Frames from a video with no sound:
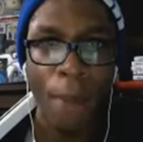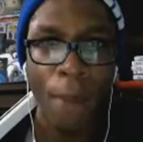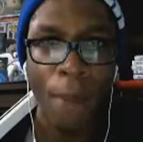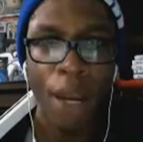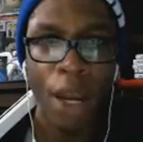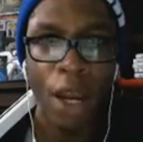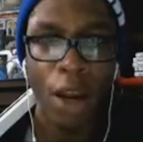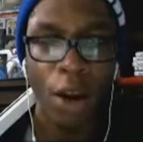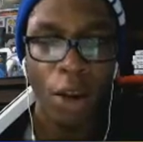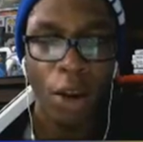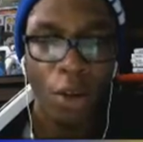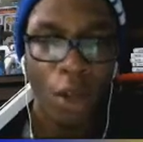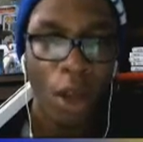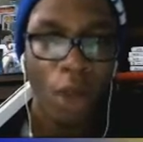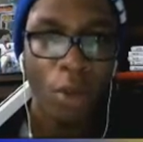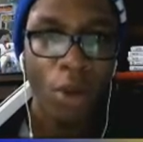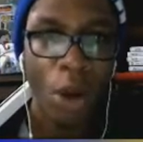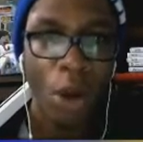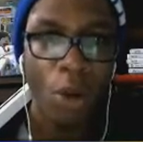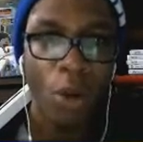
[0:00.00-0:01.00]
of here.
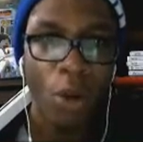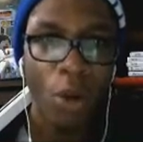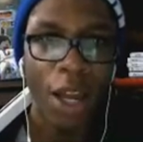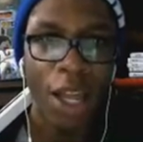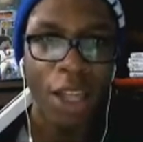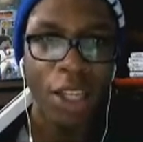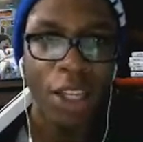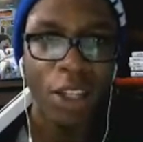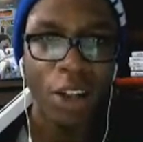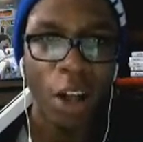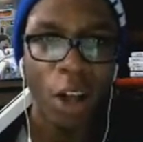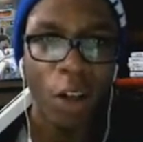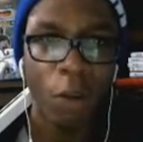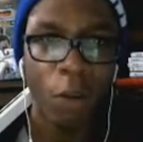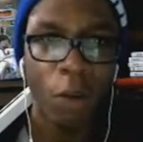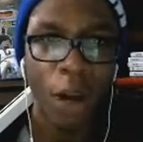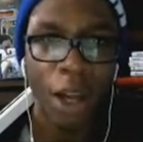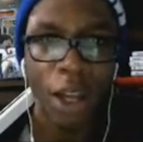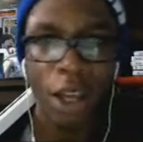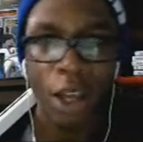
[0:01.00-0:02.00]
You know, we're gonna end things off
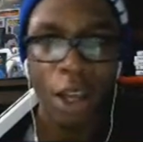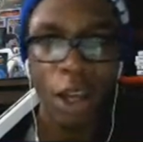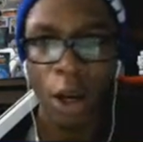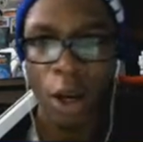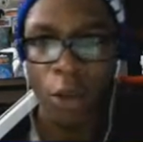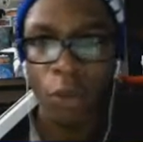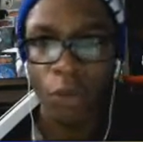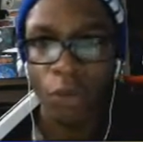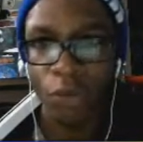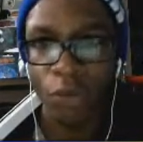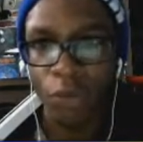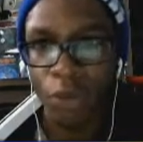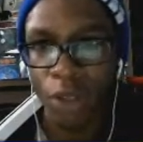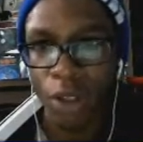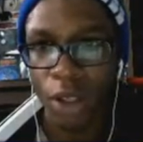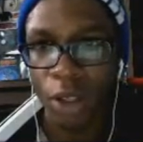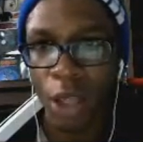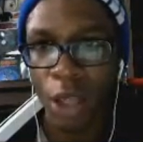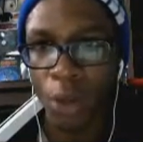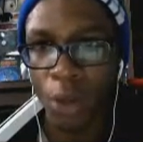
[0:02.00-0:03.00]
right here.
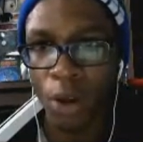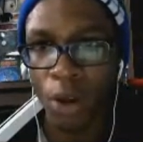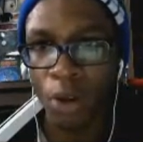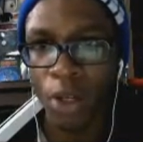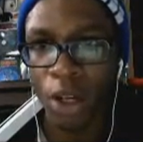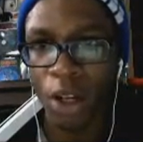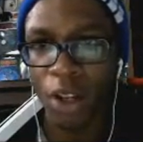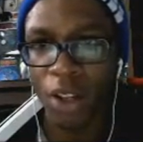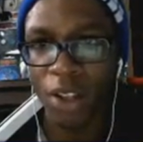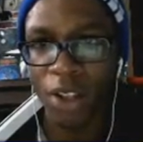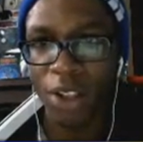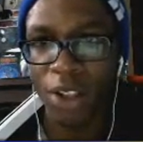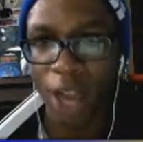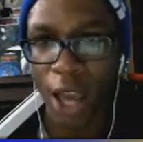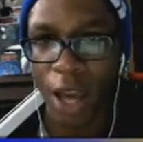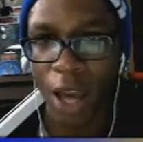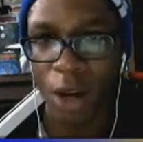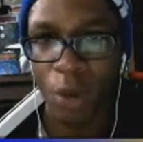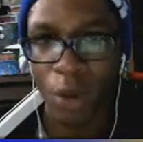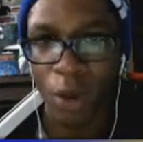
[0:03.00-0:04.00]
And then we're gonna take on these
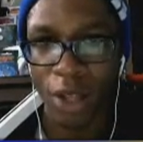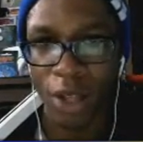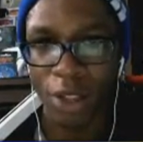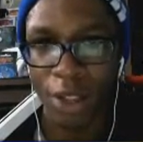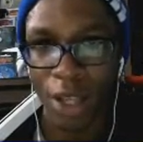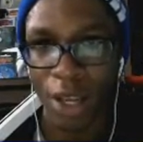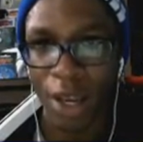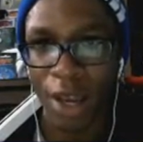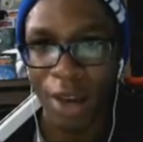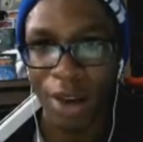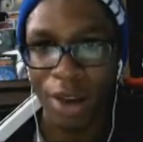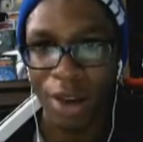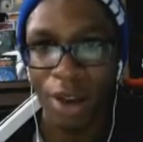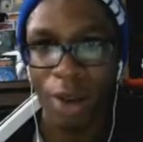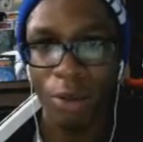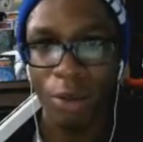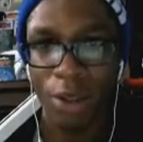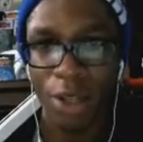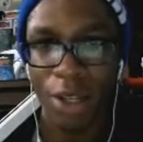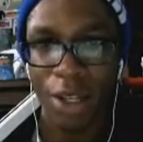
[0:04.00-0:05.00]
side quests. Since I can't
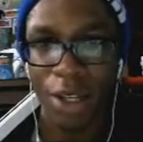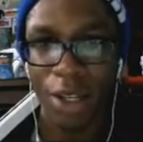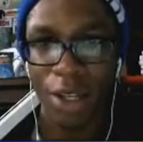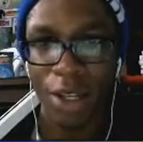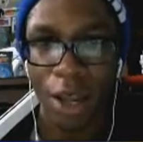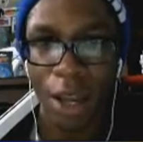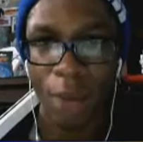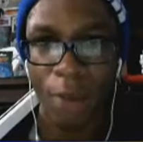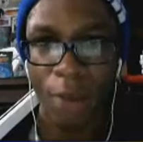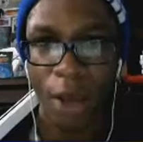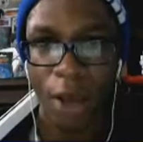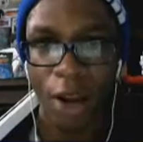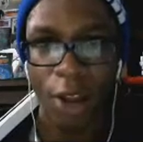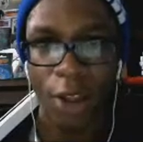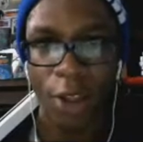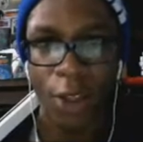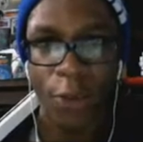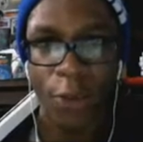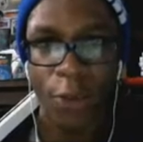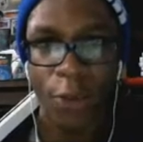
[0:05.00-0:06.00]
come see that Leomon all
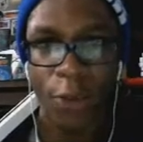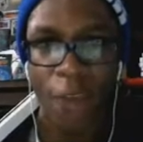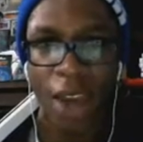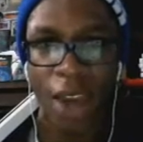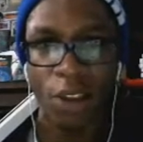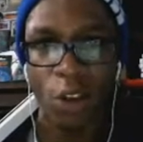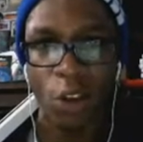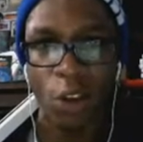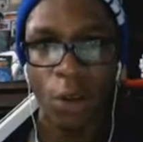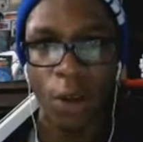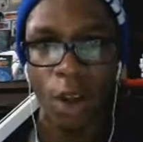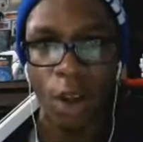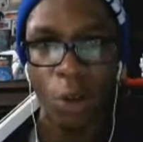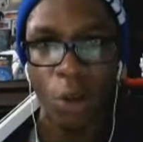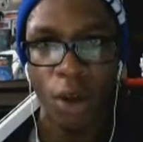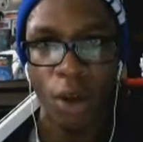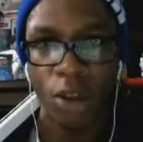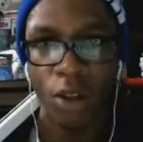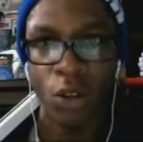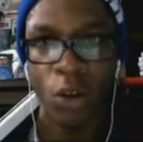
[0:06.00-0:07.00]
these faggots over here
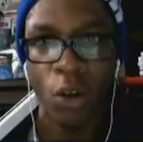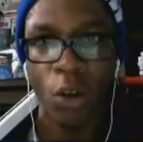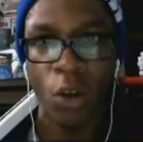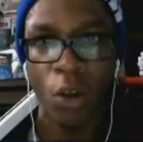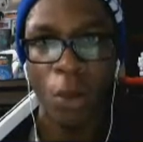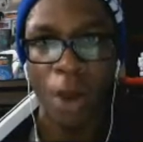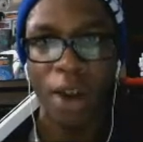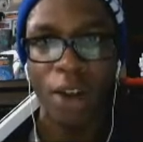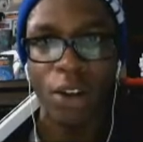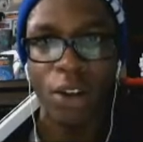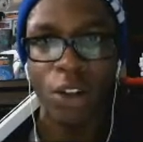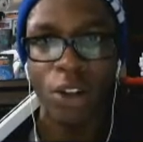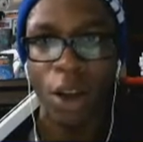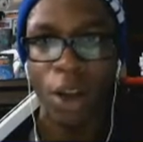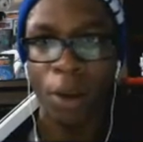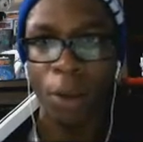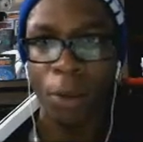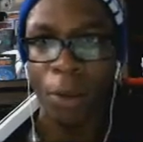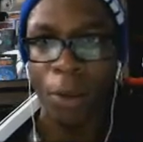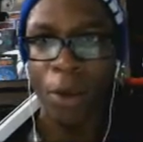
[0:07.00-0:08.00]
want to destroy everybody,
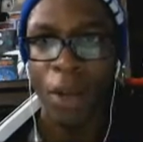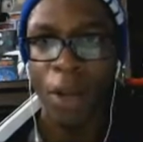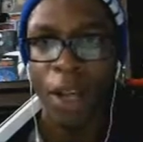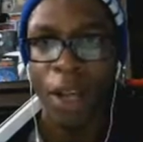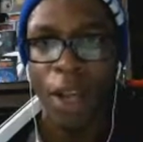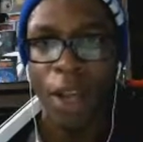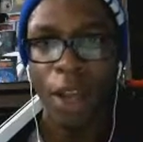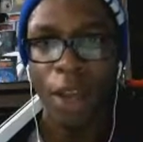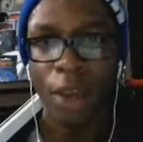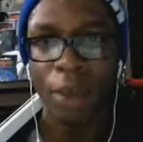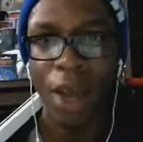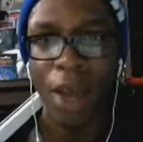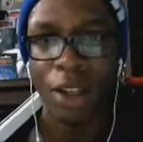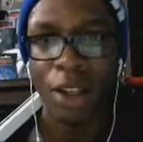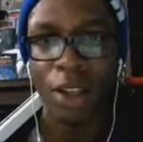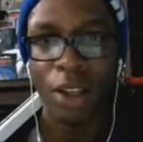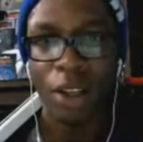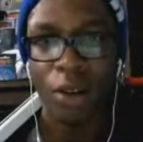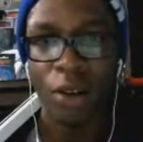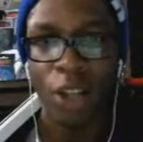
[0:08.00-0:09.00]
junk them, and make
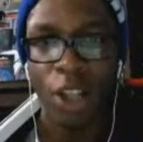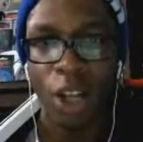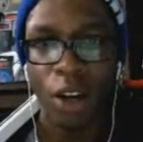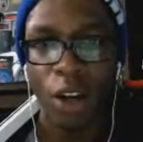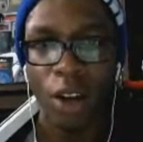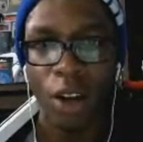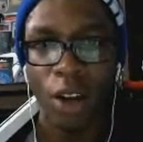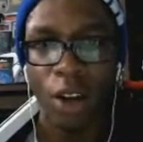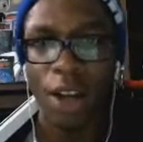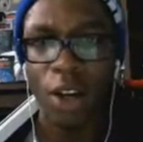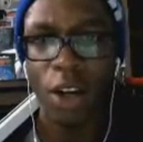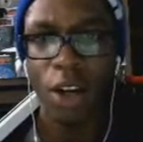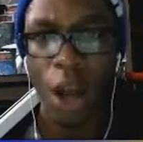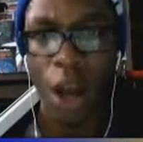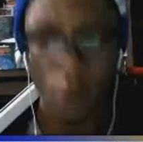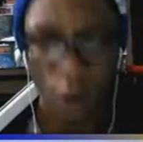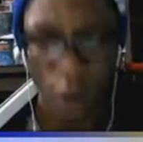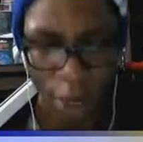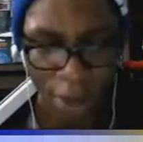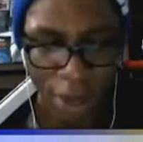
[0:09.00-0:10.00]
the channel lag.
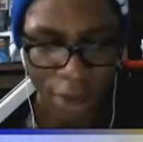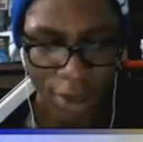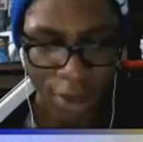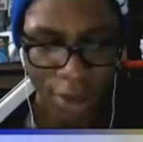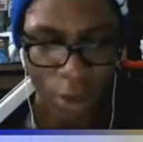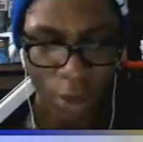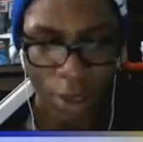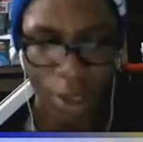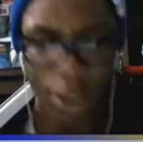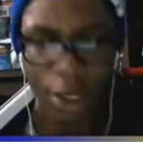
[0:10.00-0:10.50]
No, I'm not dealing with this